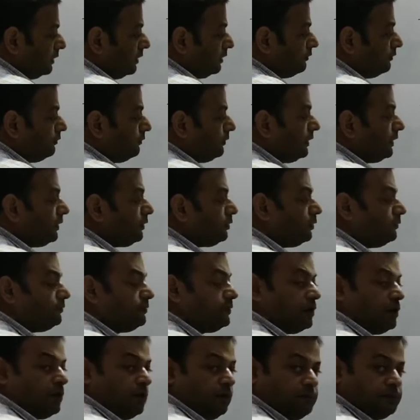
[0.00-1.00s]
the weight
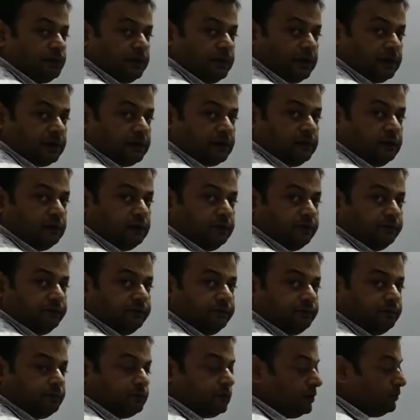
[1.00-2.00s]
of the object,
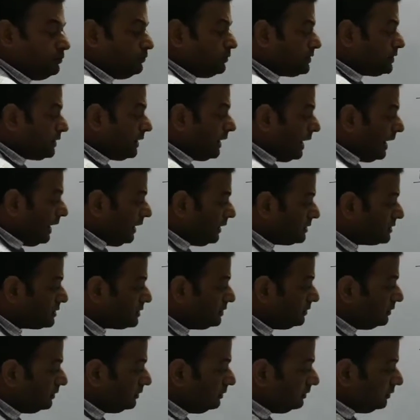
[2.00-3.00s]
which
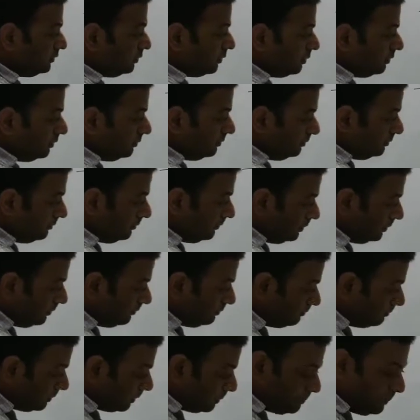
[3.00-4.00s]
acts
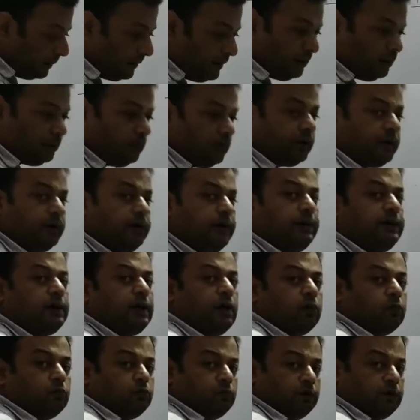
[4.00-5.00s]
perpendicularly
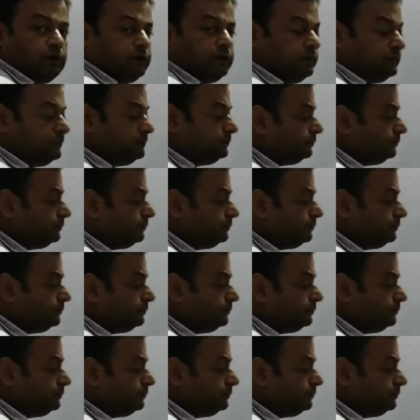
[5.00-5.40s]
downward